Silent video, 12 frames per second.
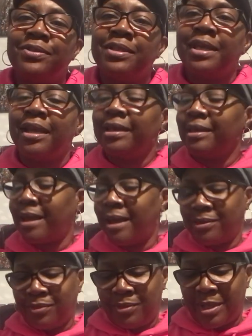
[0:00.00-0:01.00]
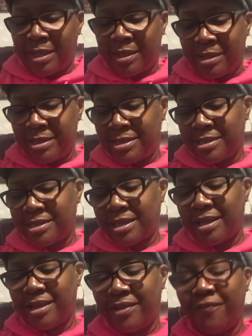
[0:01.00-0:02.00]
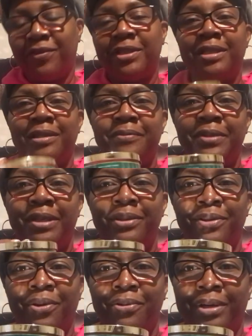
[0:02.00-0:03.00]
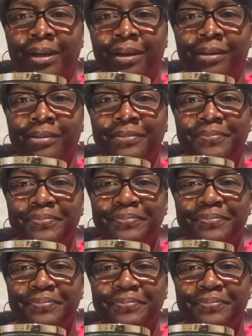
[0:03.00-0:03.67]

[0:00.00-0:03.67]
one that I got was Vanilla Bean Noel.